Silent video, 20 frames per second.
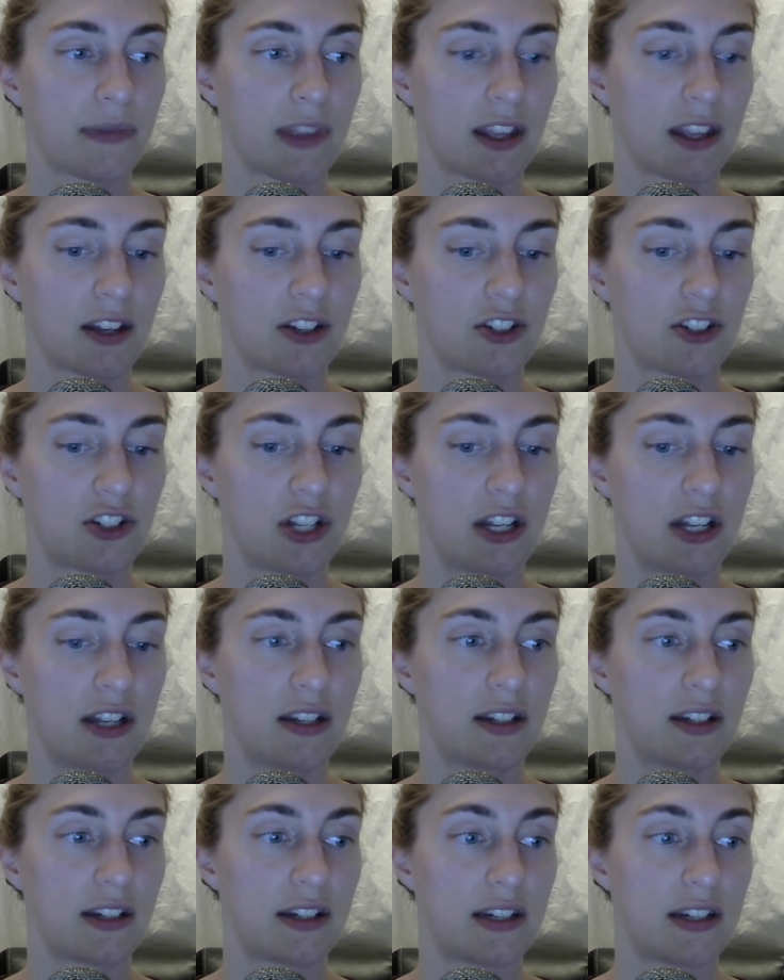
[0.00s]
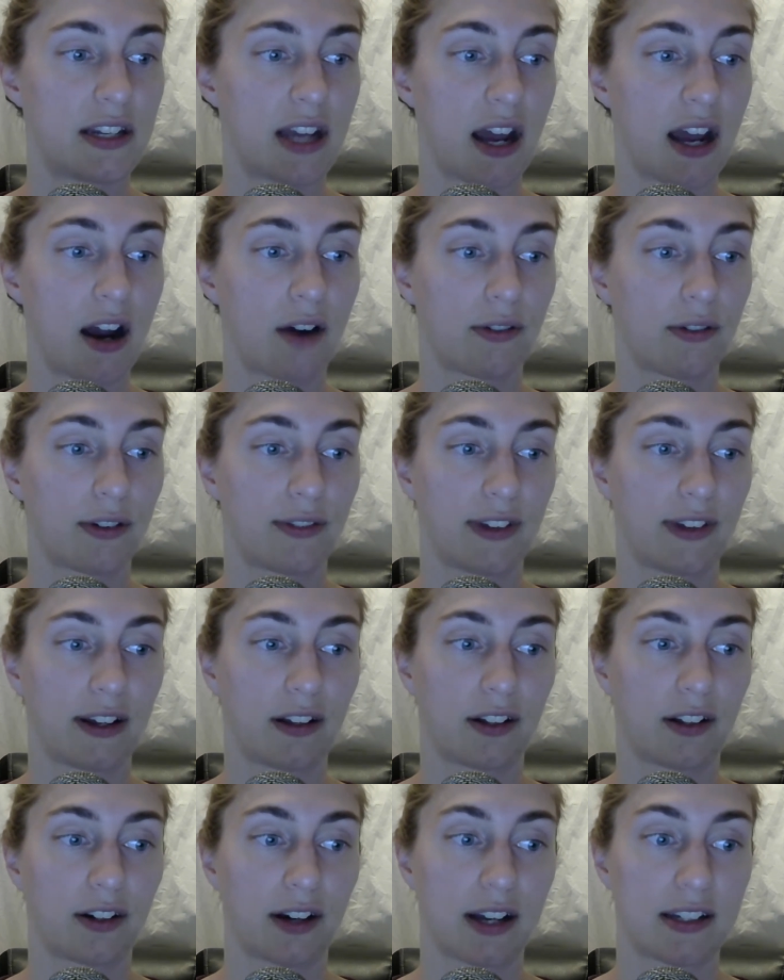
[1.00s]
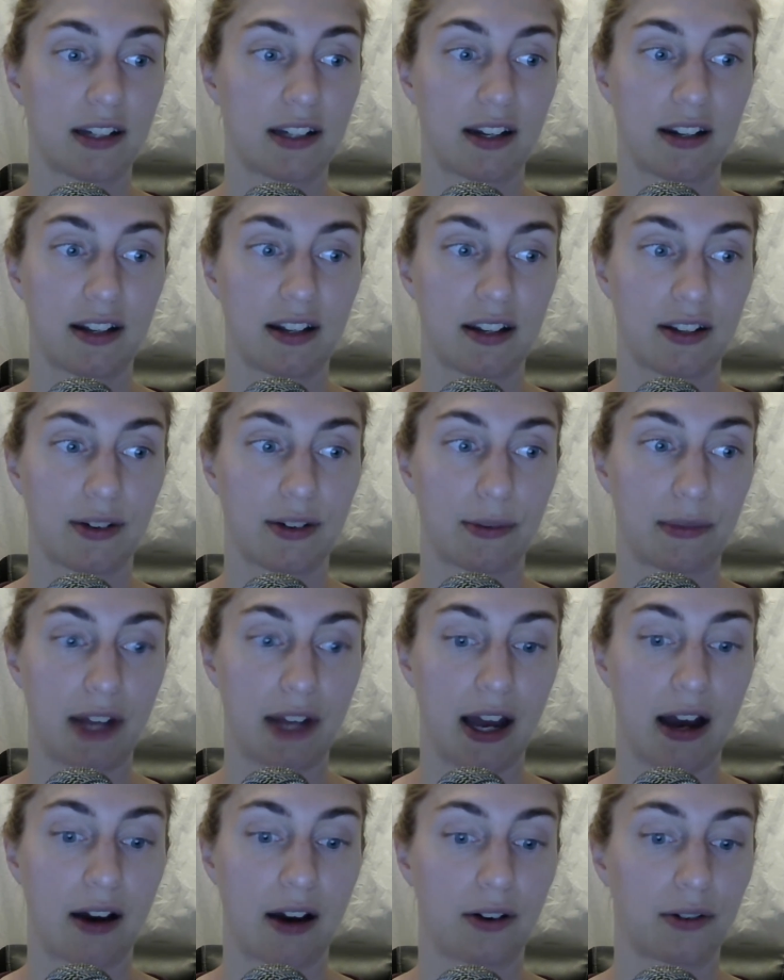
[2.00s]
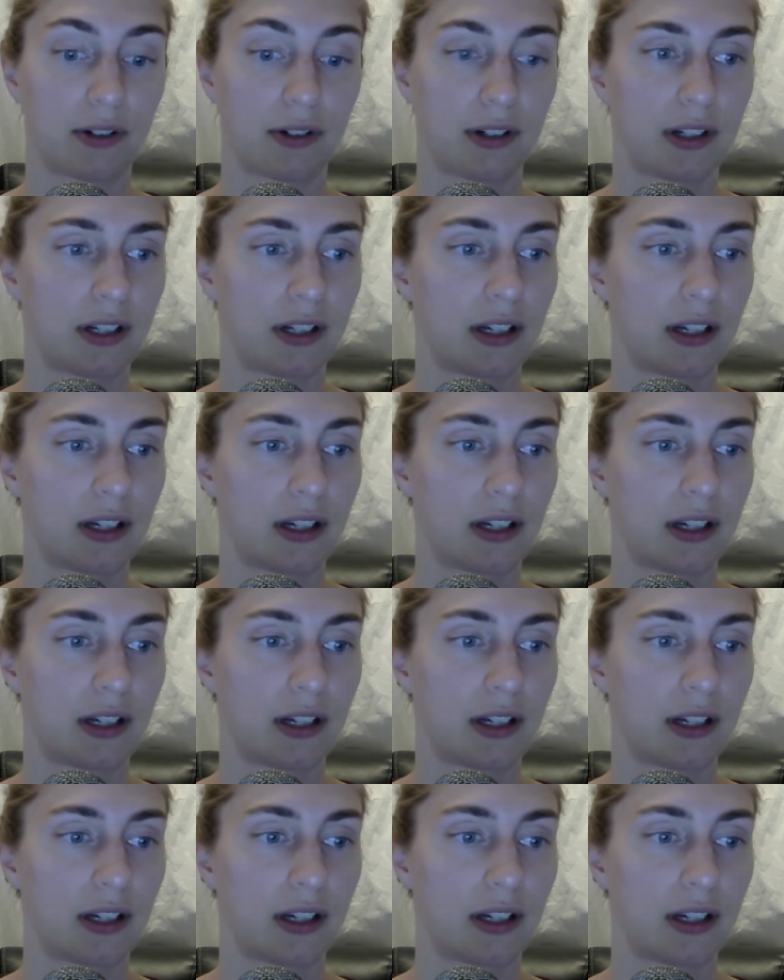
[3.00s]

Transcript: She didn't dare reveal her identity to him now.